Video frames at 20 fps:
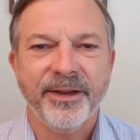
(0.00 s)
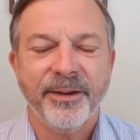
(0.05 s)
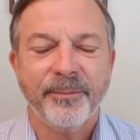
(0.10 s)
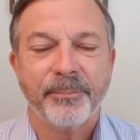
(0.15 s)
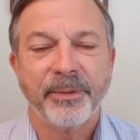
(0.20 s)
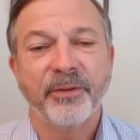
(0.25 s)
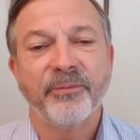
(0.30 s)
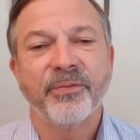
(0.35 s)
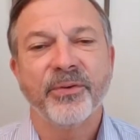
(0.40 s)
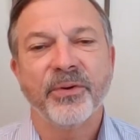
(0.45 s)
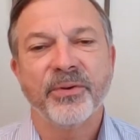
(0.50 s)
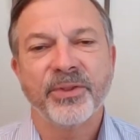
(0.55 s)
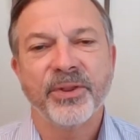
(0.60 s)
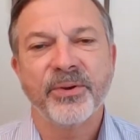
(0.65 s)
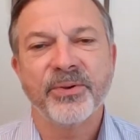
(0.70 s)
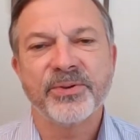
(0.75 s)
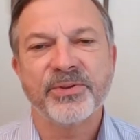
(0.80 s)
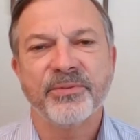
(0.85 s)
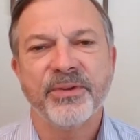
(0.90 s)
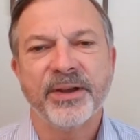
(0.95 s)
But for
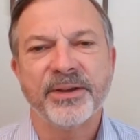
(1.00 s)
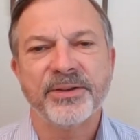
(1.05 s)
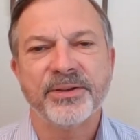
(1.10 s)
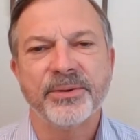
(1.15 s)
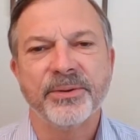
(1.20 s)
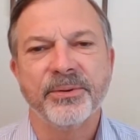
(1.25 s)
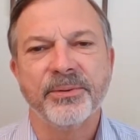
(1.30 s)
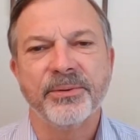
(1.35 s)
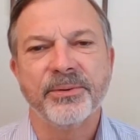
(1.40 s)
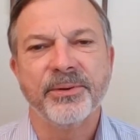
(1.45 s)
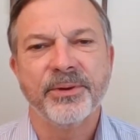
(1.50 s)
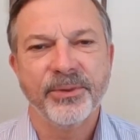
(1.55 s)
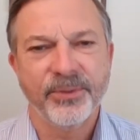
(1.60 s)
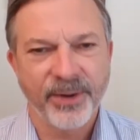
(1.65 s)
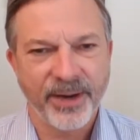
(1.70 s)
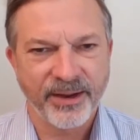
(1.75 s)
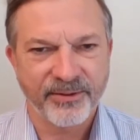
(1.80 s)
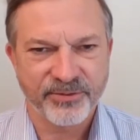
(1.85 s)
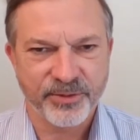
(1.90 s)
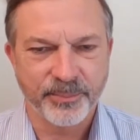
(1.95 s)
those of us who do
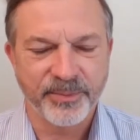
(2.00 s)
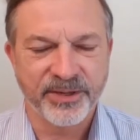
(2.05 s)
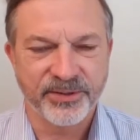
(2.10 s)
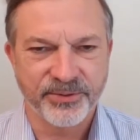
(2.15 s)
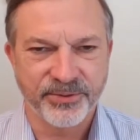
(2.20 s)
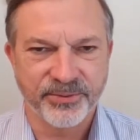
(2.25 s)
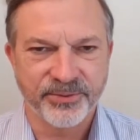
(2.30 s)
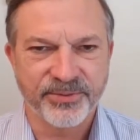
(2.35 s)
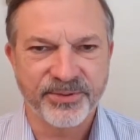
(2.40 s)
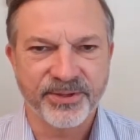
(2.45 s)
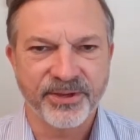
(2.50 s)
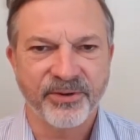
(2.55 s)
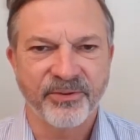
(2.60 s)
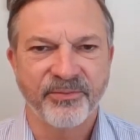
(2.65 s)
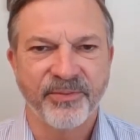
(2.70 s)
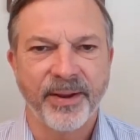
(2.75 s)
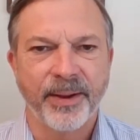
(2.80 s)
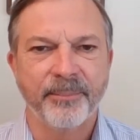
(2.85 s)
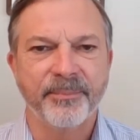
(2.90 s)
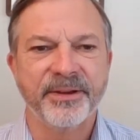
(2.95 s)
have some issues in our
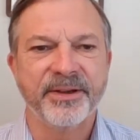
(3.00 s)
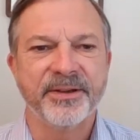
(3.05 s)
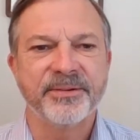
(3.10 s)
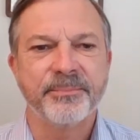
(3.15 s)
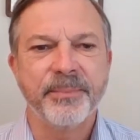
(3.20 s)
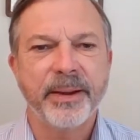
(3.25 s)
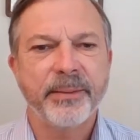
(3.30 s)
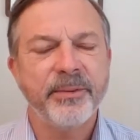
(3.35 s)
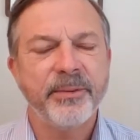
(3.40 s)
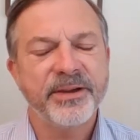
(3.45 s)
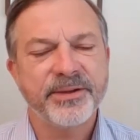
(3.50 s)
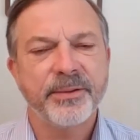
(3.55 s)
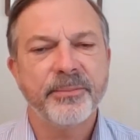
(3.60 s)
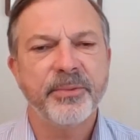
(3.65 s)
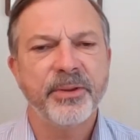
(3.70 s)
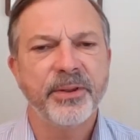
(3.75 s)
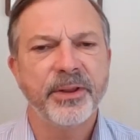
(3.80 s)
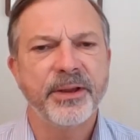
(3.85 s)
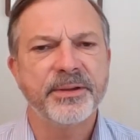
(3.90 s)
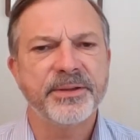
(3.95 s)
families, maybe some
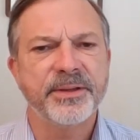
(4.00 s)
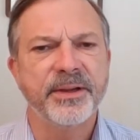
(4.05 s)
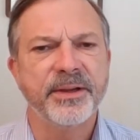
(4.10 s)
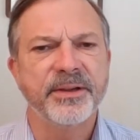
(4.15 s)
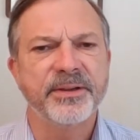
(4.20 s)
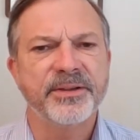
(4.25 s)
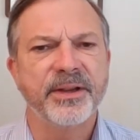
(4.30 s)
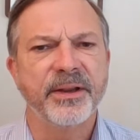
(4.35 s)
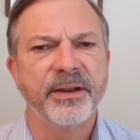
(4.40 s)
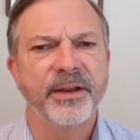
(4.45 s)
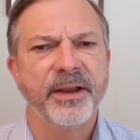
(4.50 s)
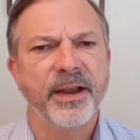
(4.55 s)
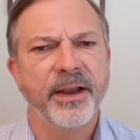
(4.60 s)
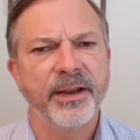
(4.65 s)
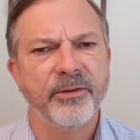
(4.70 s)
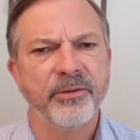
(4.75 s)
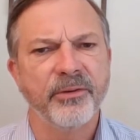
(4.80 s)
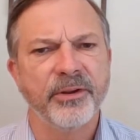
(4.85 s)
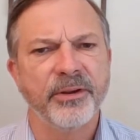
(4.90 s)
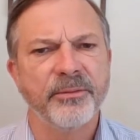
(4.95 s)
of these things can kind of